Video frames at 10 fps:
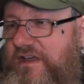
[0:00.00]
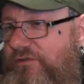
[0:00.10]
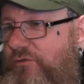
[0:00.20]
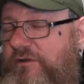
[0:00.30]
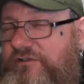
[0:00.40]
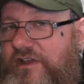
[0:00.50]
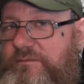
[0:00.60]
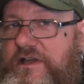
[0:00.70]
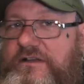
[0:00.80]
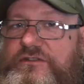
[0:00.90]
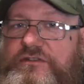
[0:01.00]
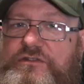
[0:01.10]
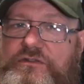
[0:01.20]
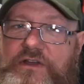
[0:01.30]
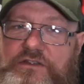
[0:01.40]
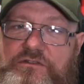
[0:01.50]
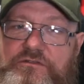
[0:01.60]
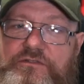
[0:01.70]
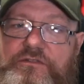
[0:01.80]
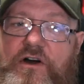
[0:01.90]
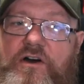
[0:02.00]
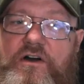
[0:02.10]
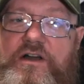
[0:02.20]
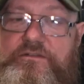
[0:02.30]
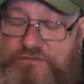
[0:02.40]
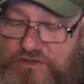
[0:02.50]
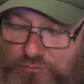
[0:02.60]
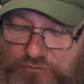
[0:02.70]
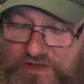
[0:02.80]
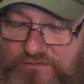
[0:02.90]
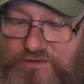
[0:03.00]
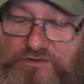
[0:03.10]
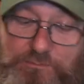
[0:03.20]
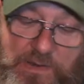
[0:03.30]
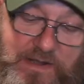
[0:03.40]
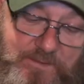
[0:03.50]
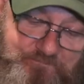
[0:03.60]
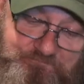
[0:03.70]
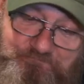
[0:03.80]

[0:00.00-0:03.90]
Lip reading: Yeah, Thornbridge, they've been going since 2005. This was their first beer.